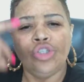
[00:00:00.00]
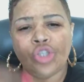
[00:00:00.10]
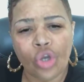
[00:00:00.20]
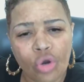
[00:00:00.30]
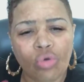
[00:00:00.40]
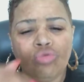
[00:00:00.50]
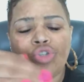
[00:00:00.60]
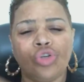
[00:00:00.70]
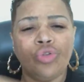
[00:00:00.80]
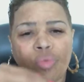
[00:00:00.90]
due
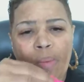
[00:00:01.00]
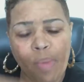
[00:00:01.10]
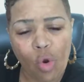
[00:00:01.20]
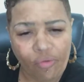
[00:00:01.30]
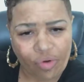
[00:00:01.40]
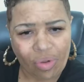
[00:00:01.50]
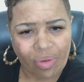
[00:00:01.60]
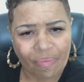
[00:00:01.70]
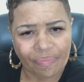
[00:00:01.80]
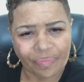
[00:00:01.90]
to the
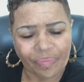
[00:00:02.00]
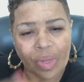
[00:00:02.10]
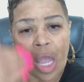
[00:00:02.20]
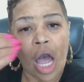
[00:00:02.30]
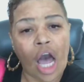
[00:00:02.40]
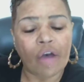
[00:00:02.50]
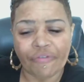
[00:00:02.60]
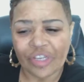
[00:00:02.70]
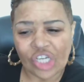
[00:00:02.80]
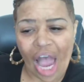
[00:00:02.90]
removal
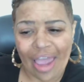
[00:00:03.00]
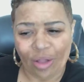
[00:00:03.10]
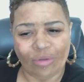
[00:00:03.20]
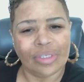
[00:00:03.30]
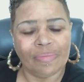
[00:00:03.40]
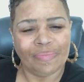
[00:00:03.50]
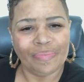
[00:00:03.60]
of the child.